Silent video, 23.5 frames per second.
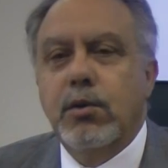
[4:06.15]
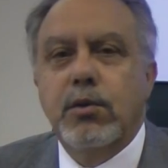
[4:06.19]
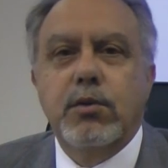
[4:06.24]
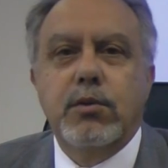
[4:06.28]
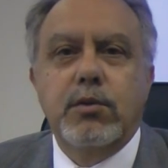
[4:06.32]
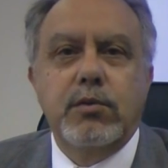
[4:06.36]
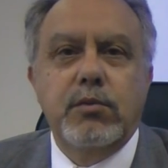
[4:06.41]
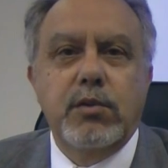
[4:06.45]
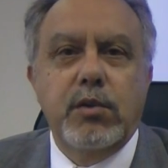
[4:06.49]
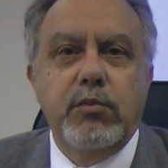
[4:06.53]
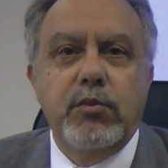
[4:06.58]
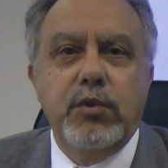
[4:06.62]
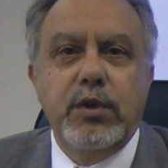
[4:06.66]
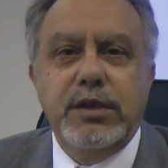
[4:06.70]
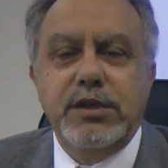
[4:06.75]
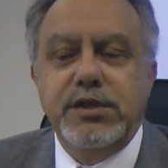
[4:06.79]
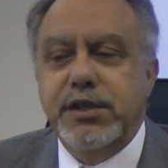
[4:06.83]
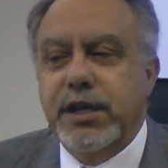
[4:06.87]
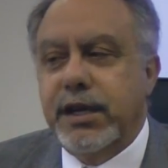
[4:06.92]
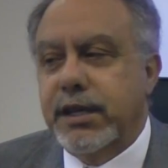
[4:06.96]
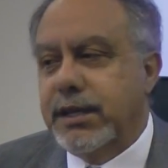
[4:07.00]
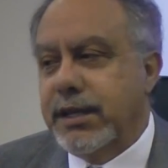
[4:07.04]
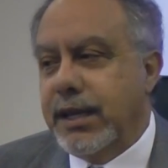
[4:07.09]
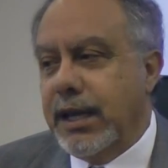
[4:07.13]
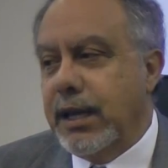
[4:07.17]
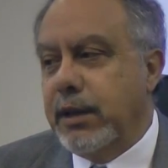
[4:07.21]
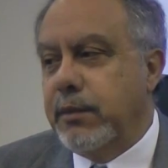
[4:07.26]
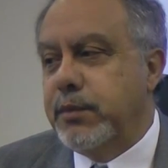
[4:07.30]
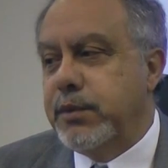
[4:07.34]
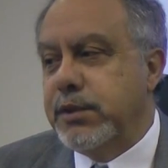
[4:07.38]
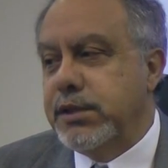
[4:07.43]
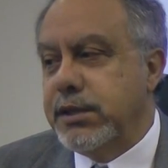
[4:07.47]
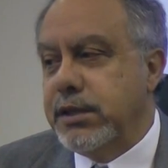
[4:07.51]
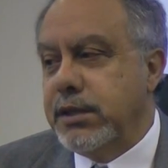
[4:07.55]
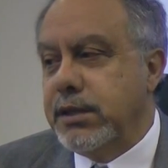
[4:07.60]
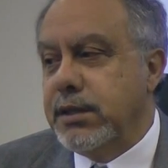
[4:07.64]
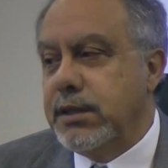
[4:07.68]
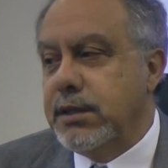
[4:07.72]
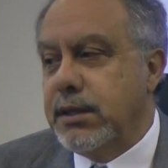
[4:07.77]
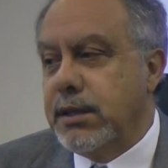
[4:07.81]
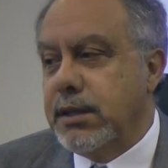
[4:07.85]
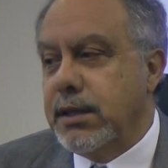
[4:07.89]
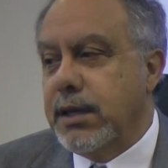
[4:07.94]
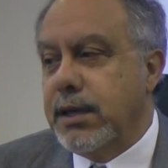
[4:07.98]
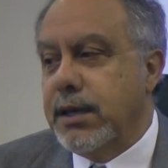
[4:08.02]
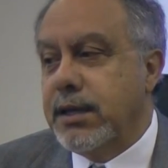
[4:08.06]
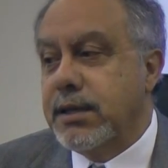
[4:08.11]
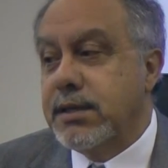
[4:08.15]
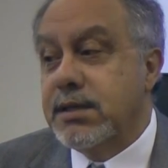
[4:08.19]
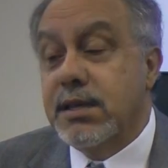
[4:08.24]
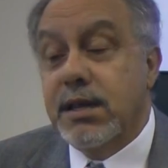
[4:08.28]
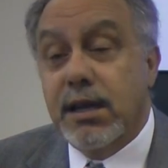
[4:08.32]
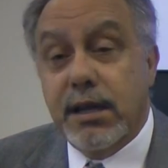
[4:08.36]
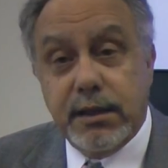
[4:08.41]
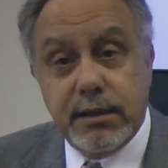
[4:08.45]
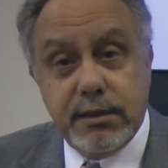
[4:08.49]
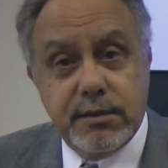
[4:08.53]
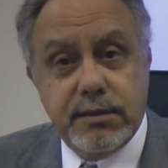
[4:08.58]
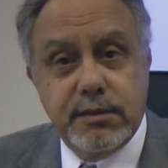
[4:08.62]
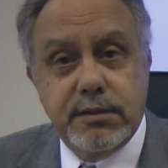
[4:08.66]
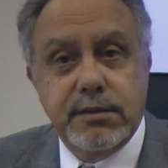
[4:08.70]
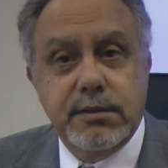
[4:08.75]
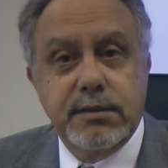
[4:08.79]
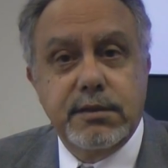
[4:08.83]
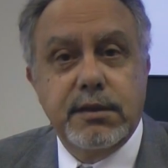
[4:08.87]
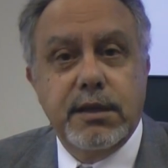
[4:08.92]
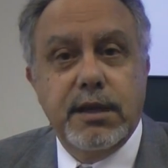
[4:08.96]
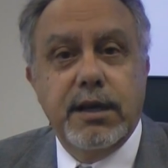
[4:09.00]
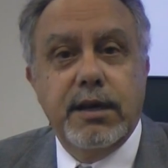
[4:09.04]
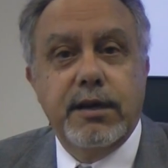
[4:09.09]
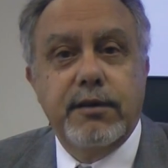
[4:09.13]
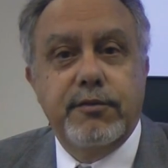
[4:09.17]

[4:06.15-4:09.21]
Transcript: or when we inject LPG slugs